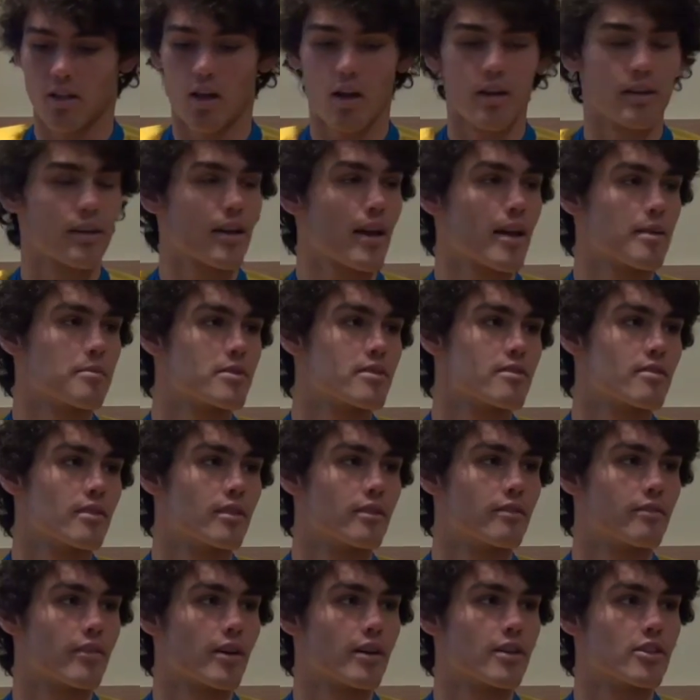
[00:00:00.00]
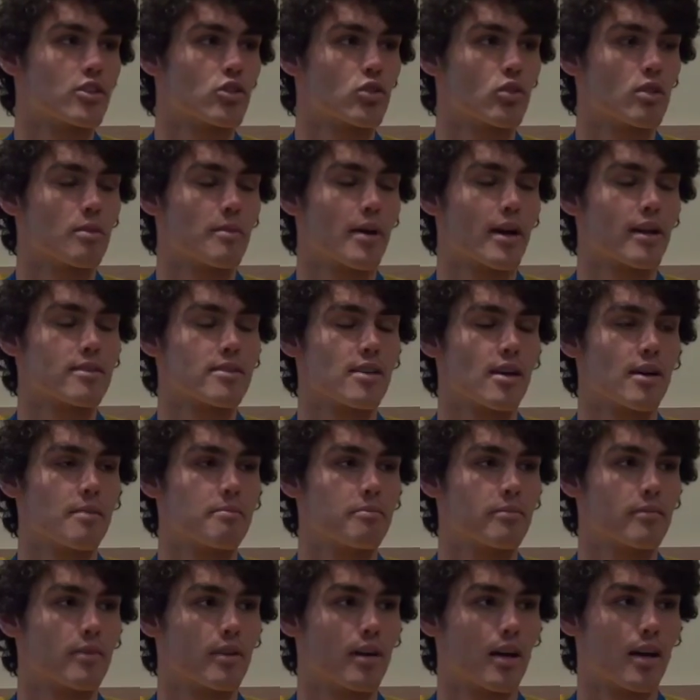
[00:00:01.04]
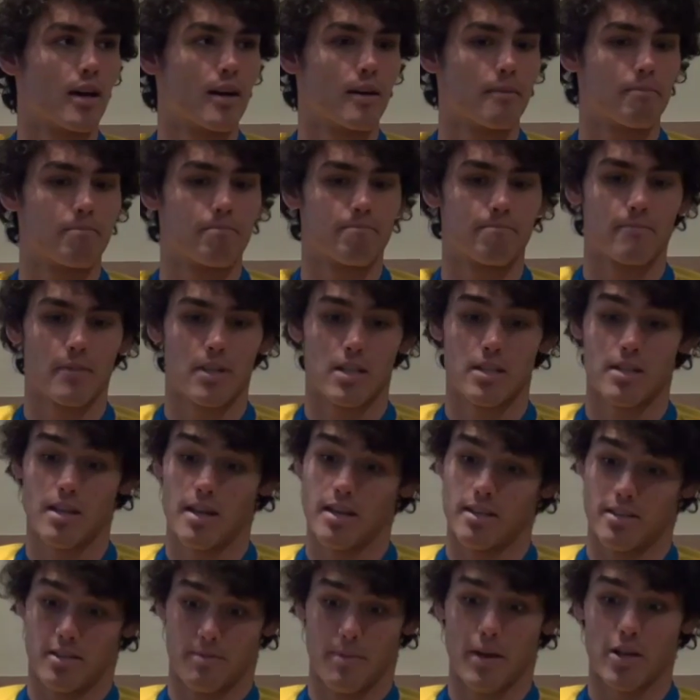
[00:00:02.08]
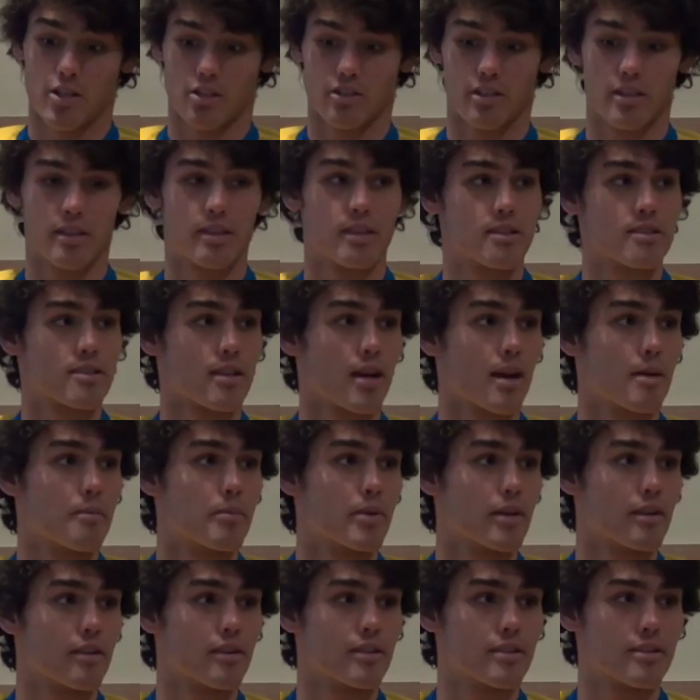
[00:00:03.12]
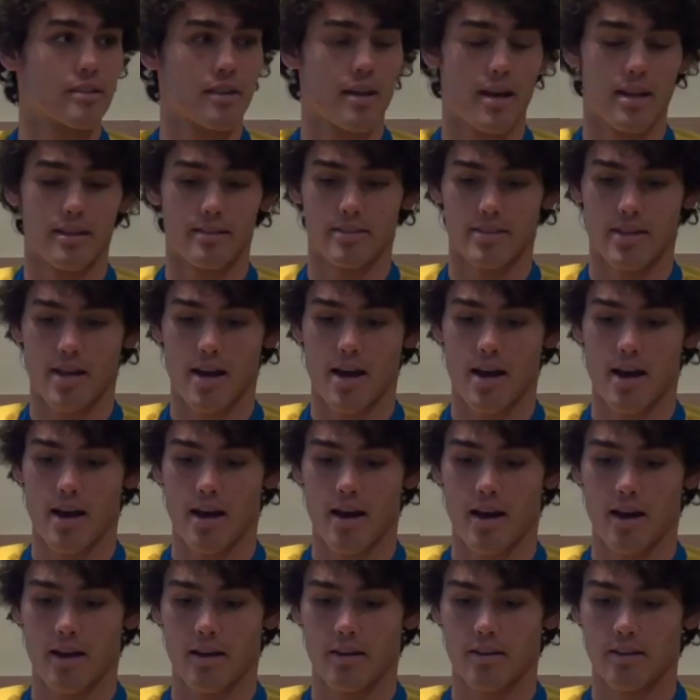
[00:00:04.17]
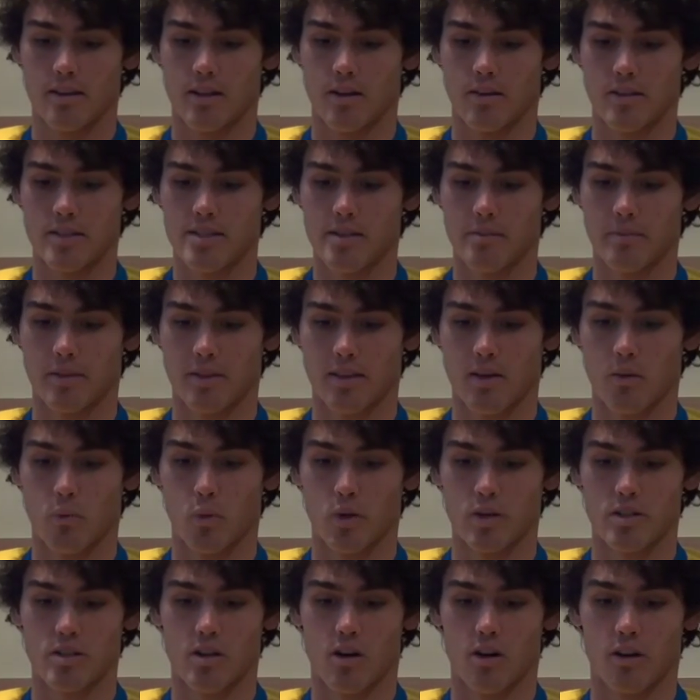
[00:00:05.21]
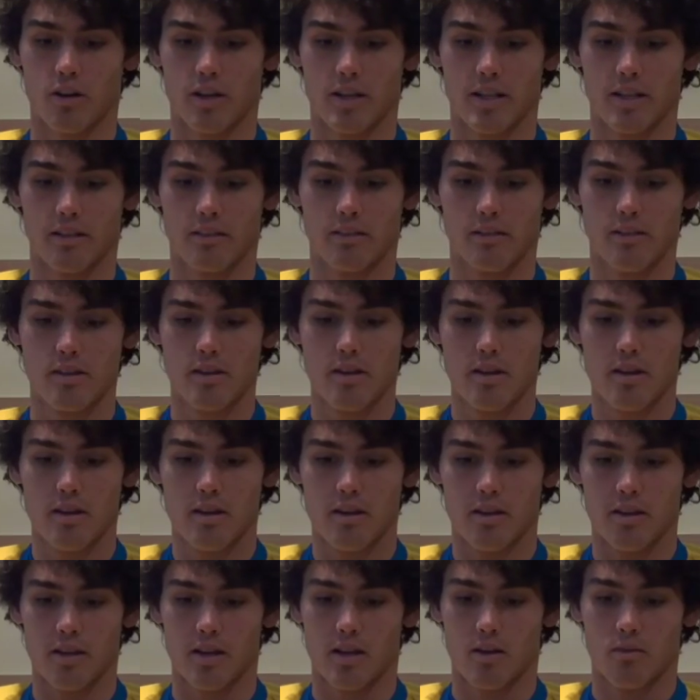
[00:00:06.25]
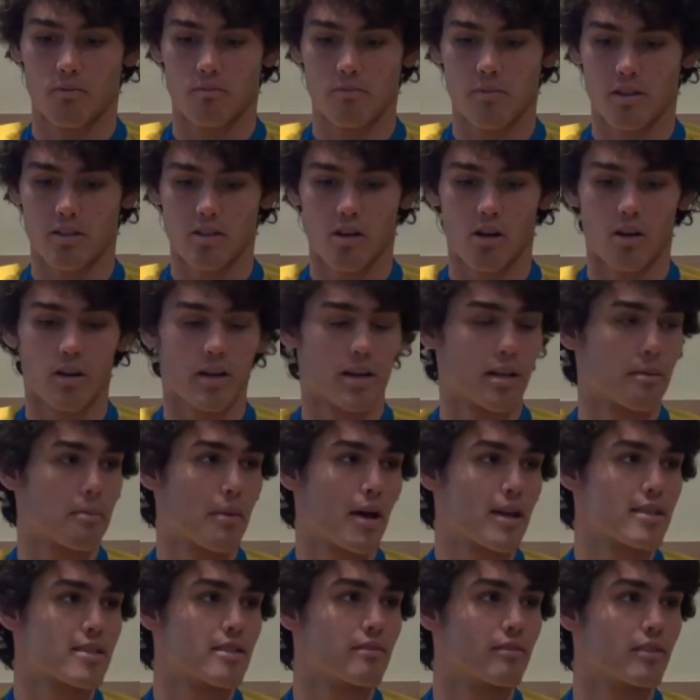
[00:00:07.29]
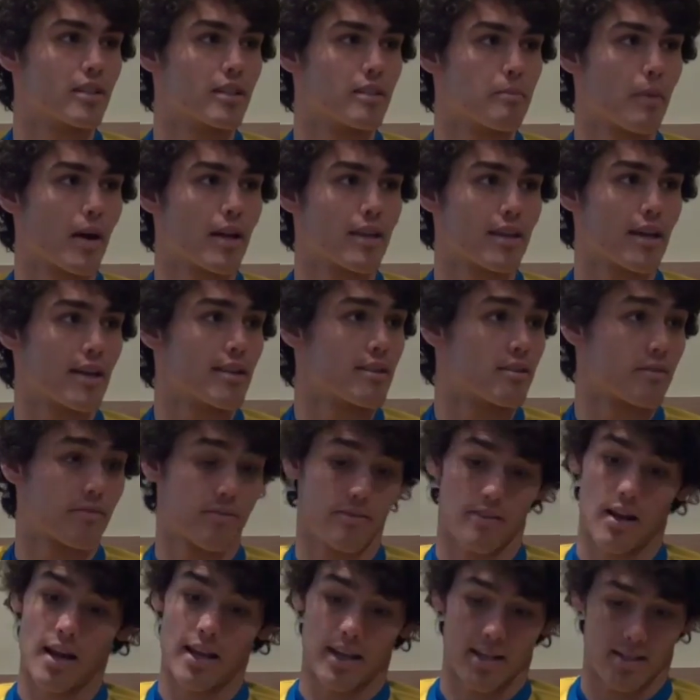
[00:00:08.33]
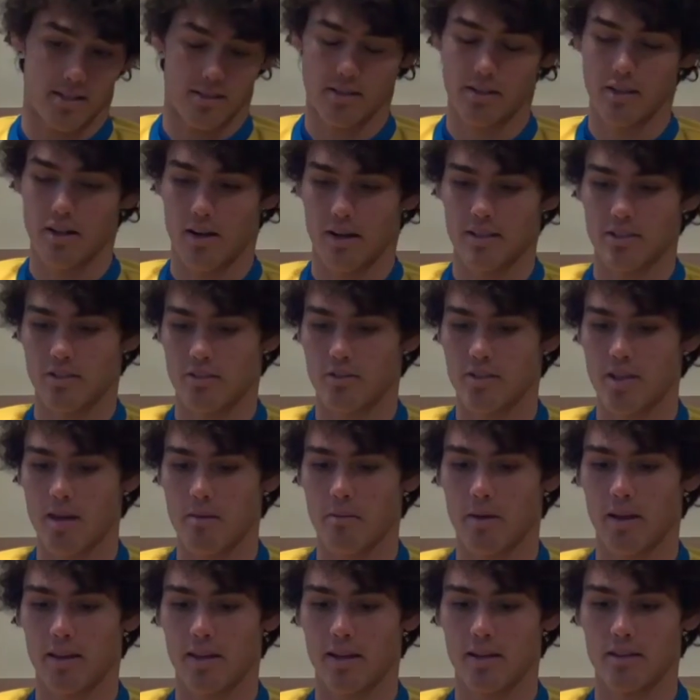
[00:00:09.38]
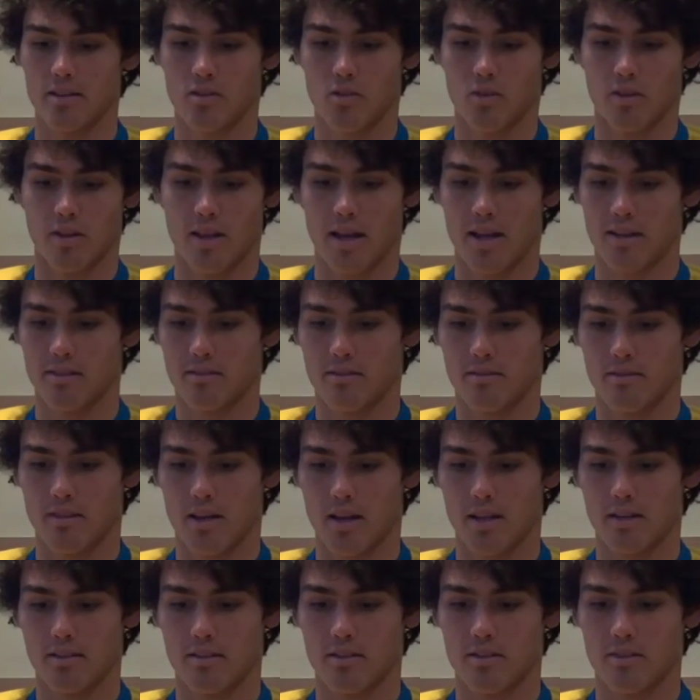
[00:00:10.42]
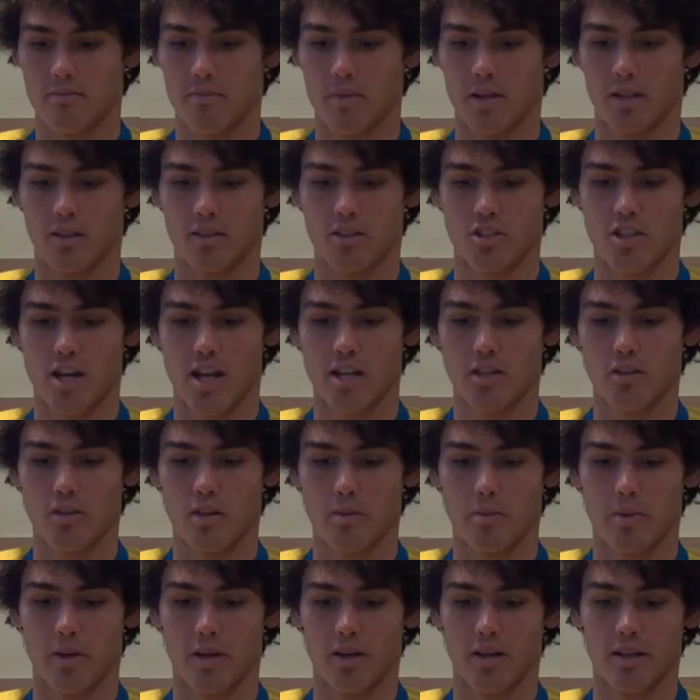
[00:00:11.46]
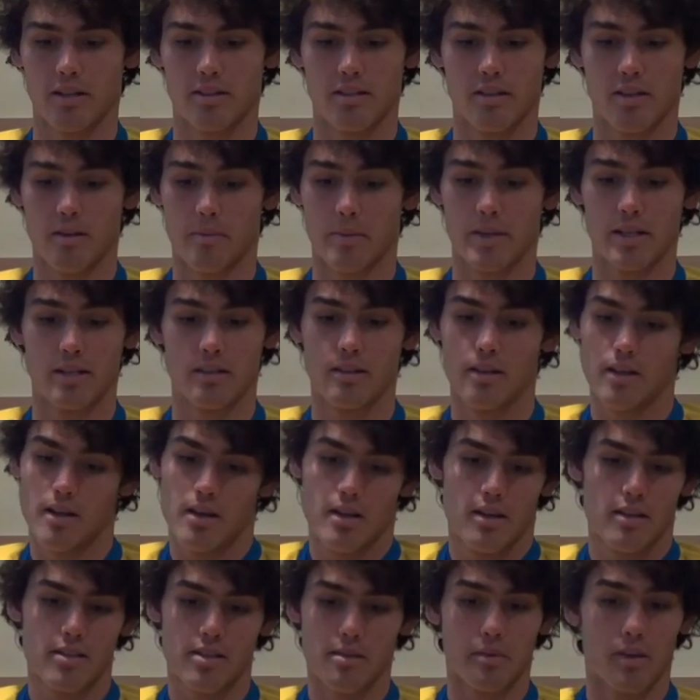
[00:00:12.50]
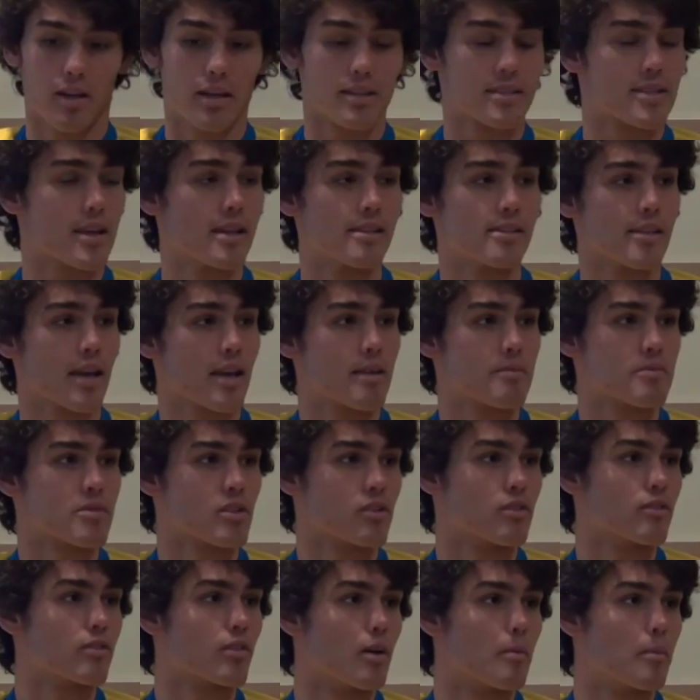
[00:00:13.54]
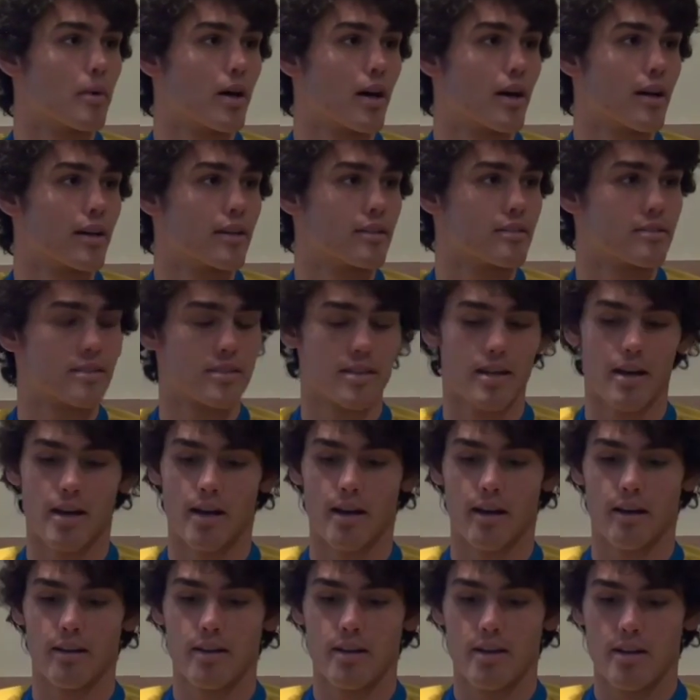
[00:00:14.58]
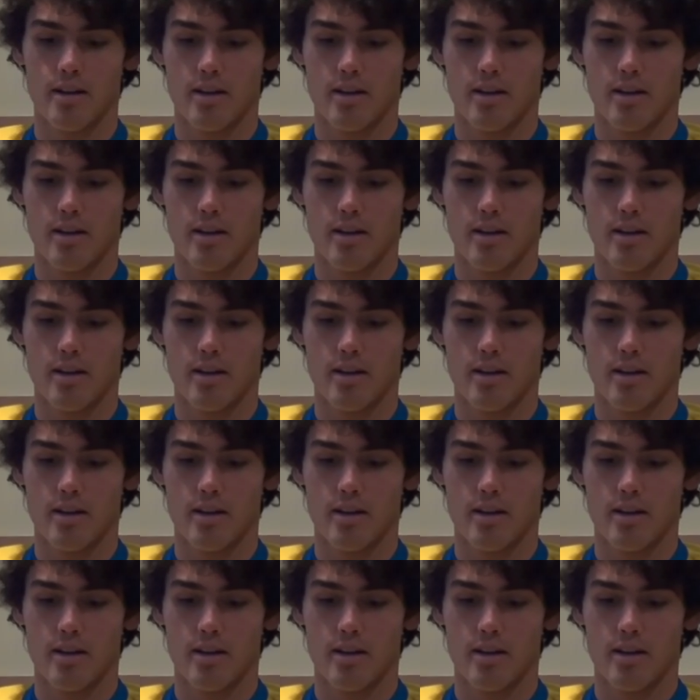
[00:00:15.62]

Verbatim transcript: a lot of games in a very short amount of time, um, especially in this time period, and uh, you know it's something that we're targeting. You know, are targeting massively by the end of, I guess, you know, as you say, by the end of sort of that that middle of January period. I mean, something like ten games will have gone by, and uh,